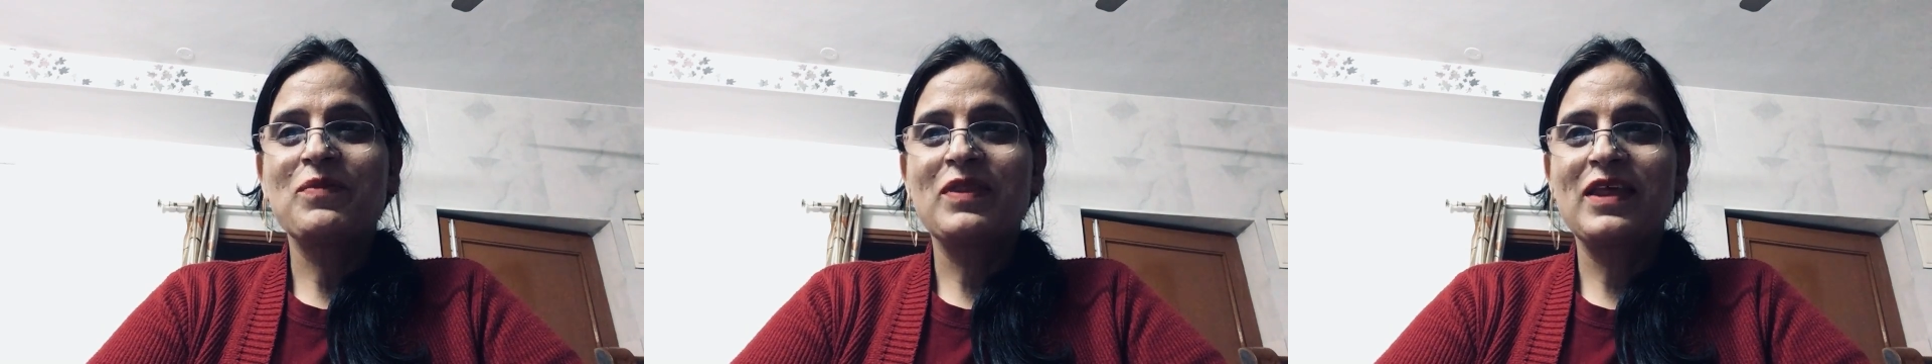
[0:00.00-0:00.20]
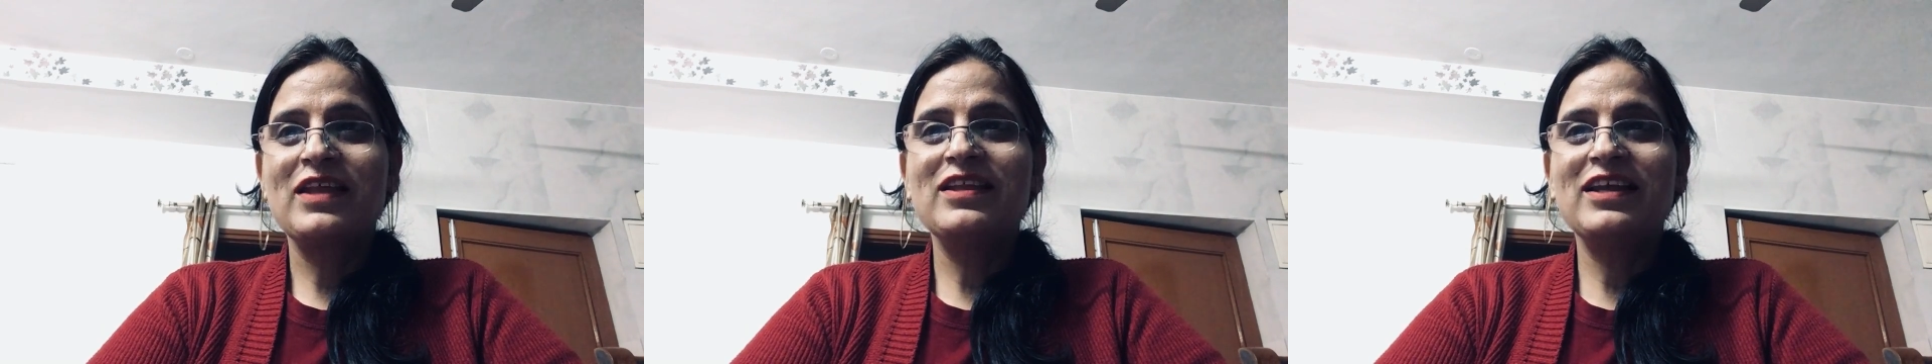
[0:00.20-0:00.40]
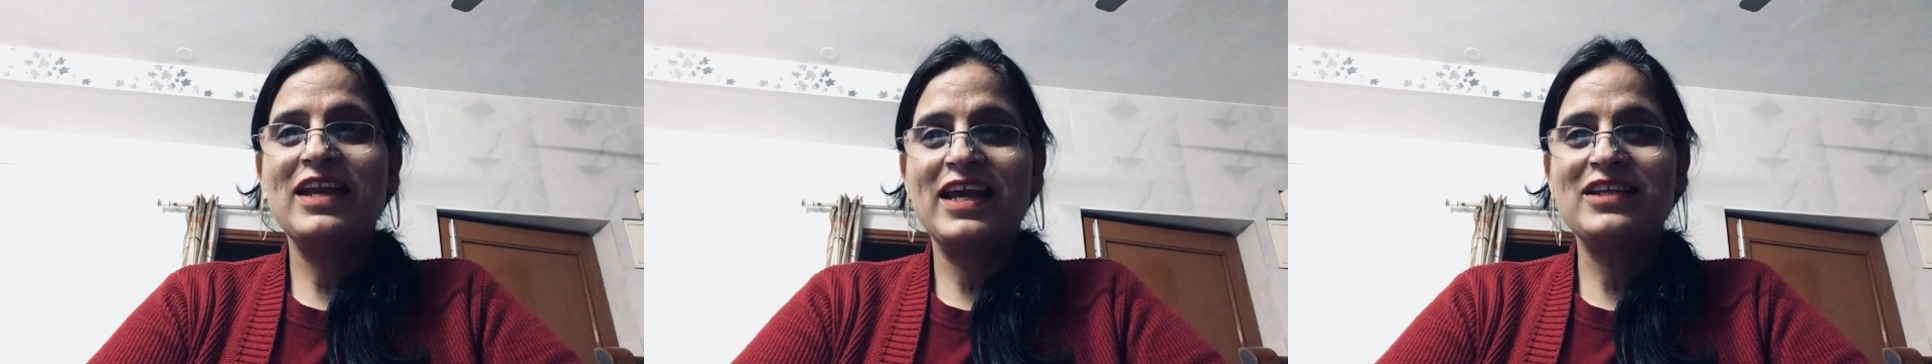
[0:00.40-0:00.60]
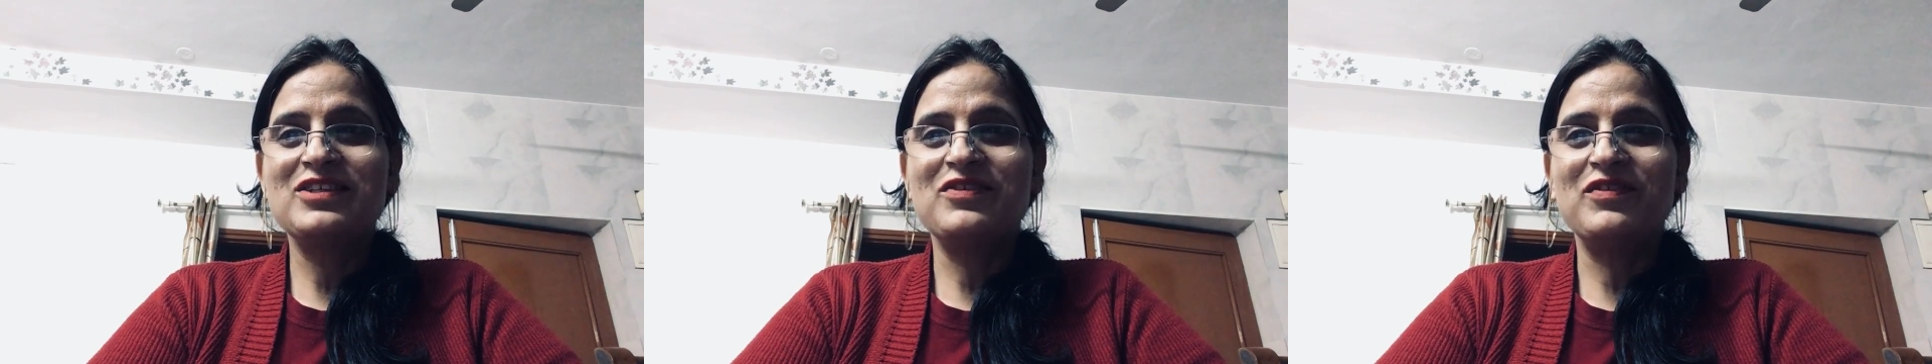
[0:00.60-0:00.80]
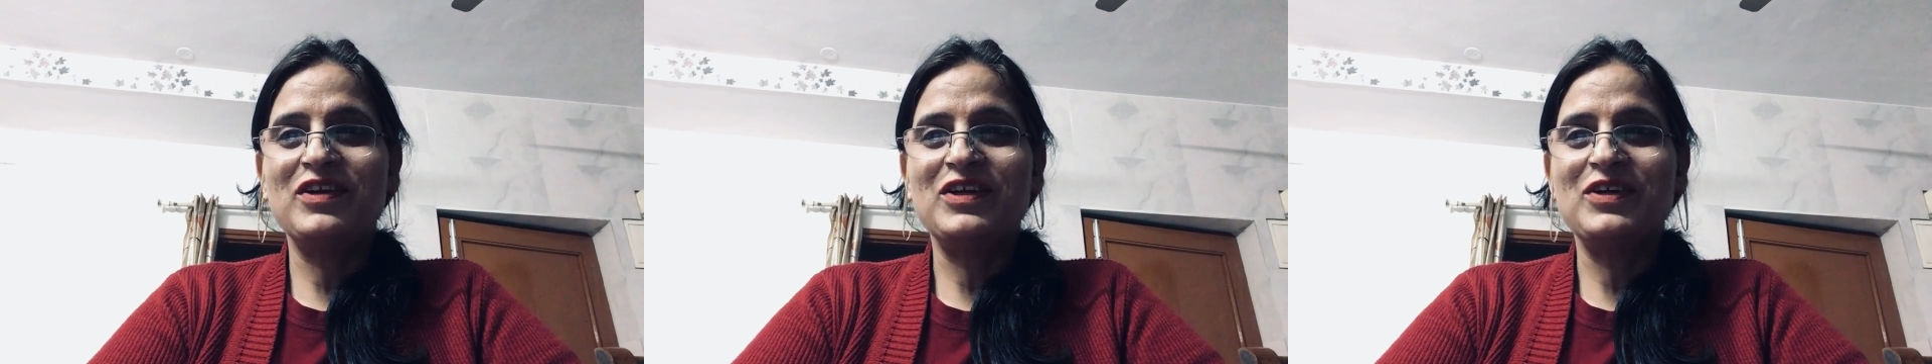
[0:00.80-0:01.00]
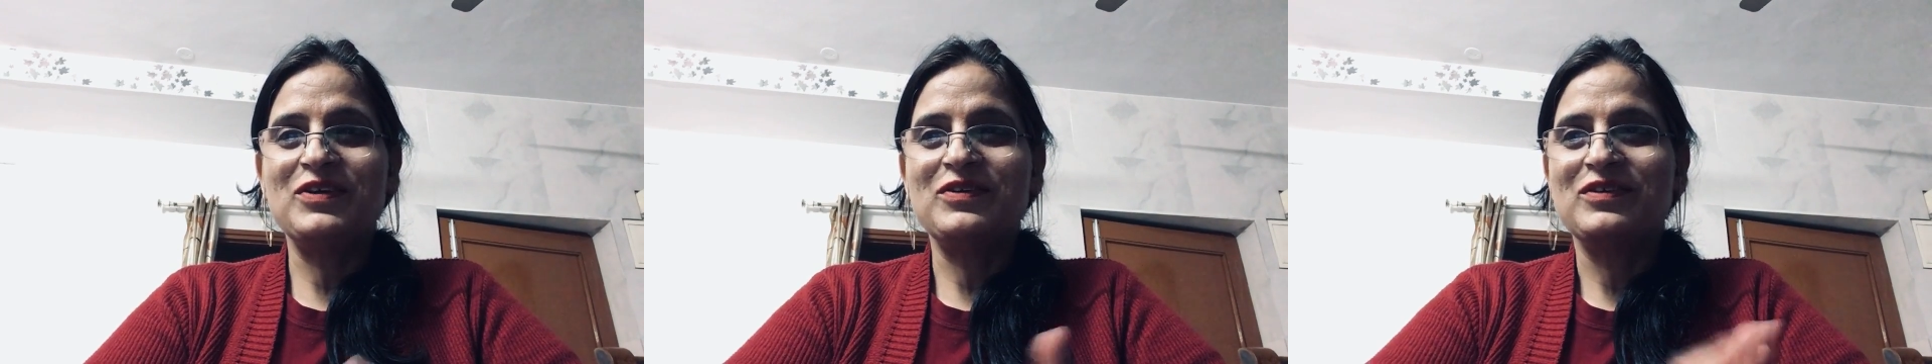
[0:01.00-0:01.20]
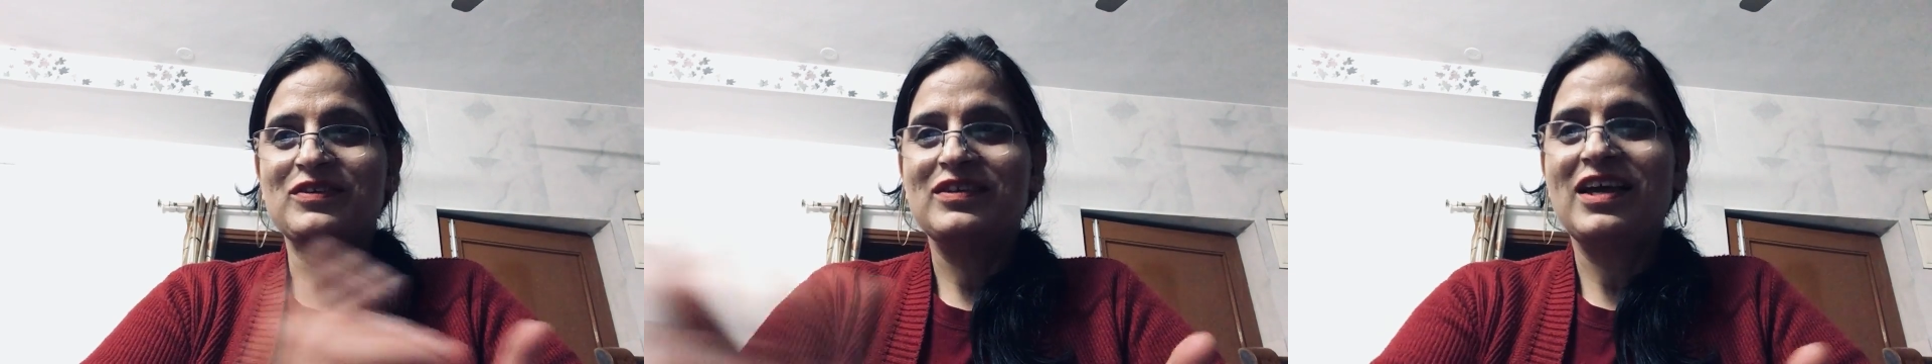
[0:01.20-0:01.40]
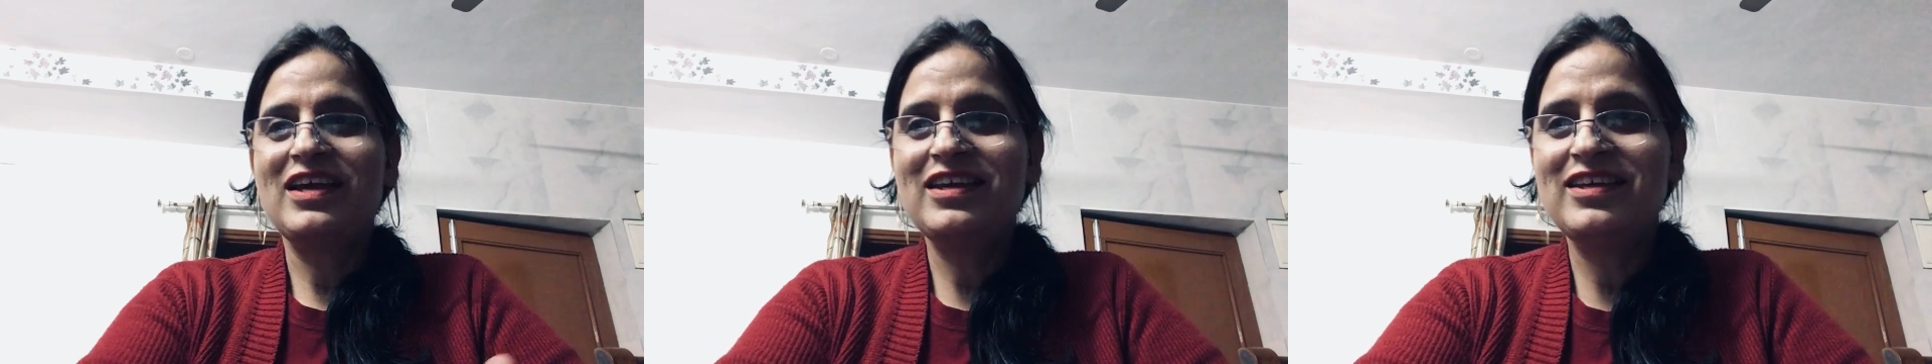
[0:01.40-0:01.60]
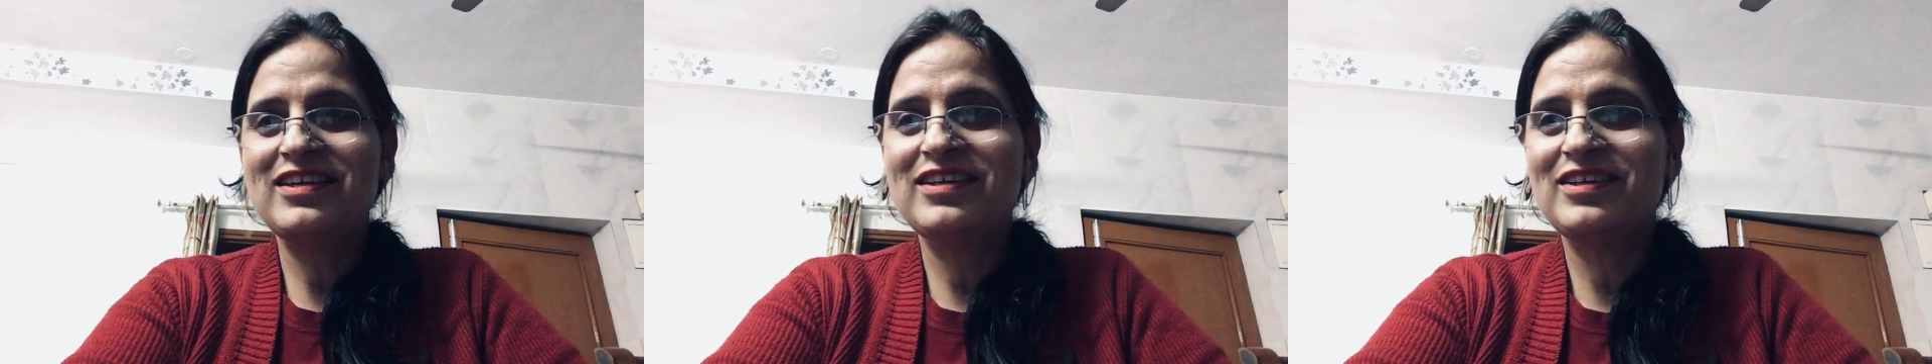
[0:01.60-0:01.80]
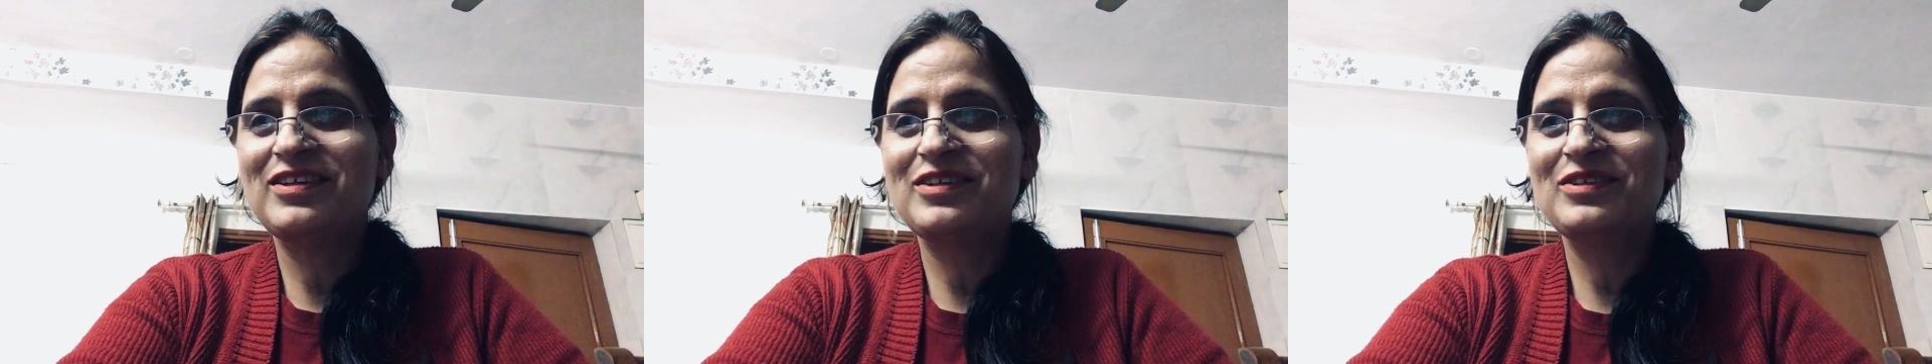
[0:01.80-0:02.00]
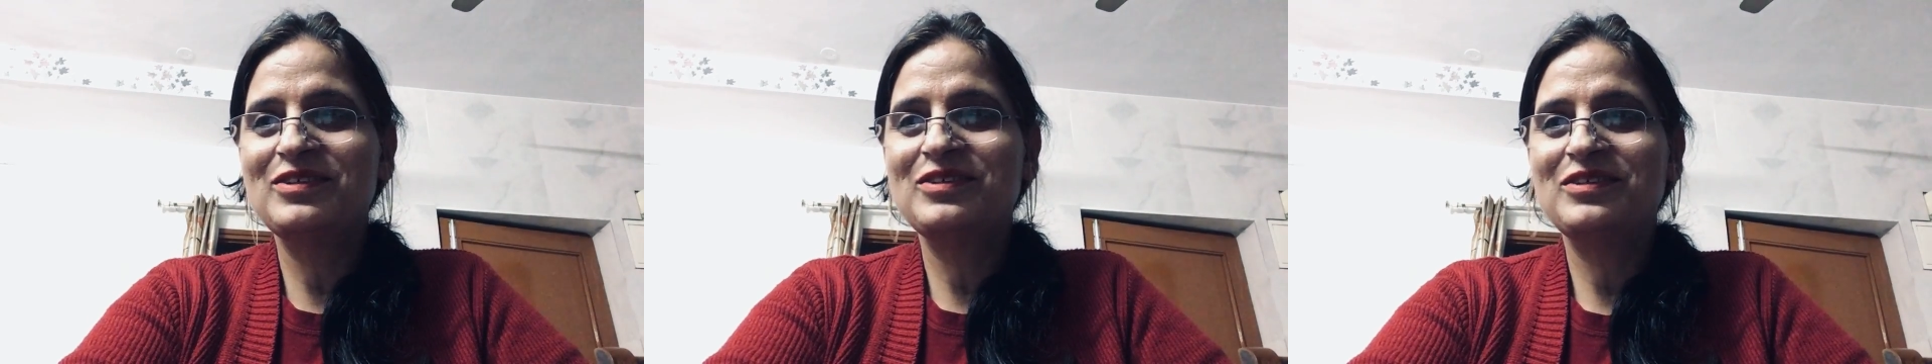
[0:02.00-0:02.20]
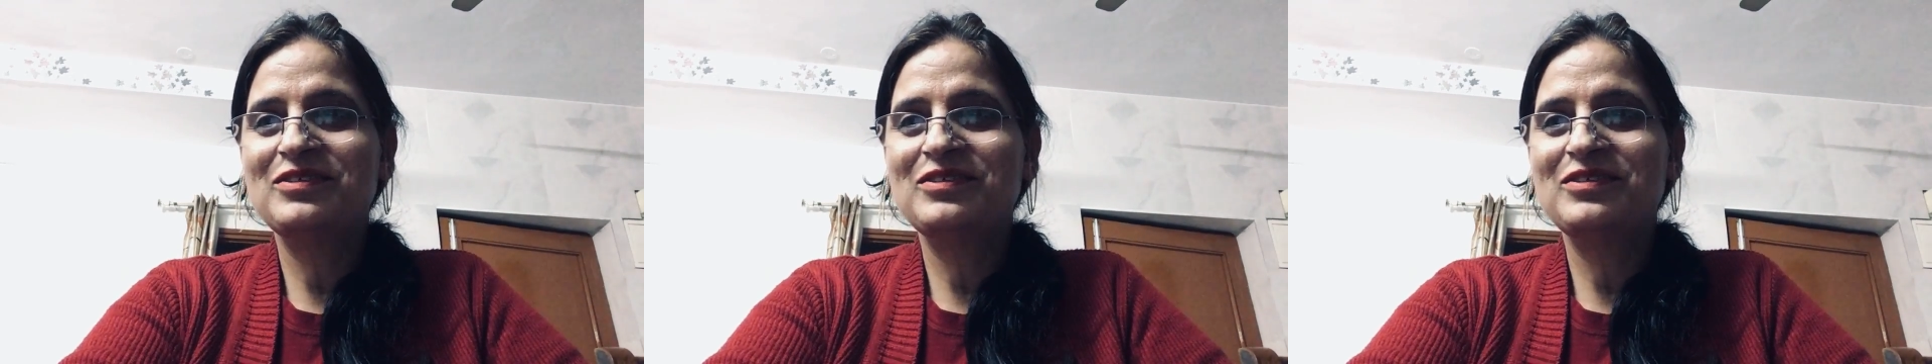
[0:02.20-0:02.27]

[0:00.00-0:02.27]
in the next video. Thank you.